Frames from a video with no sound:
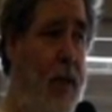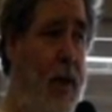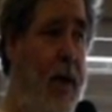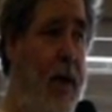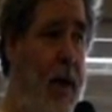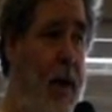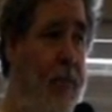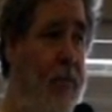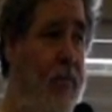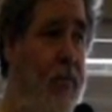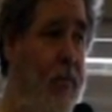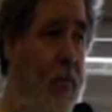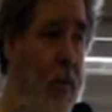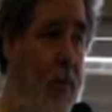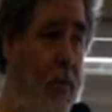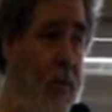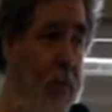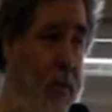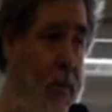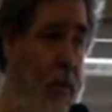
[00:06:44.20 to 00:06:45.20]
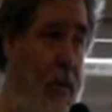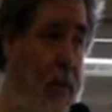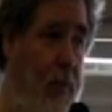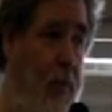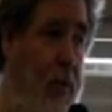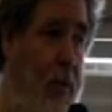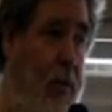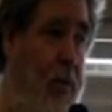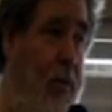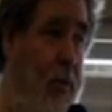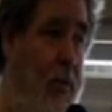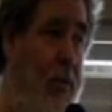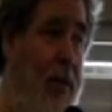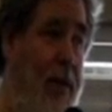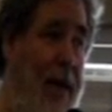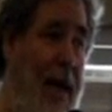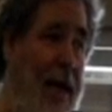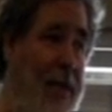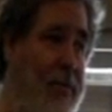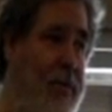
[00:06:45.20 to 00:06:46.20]
It comes from when
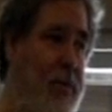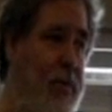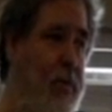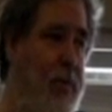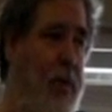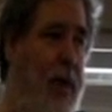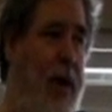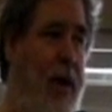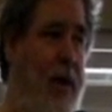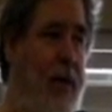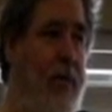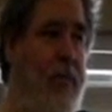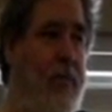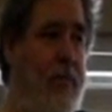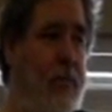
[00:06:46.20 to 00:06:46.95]
the gas is created.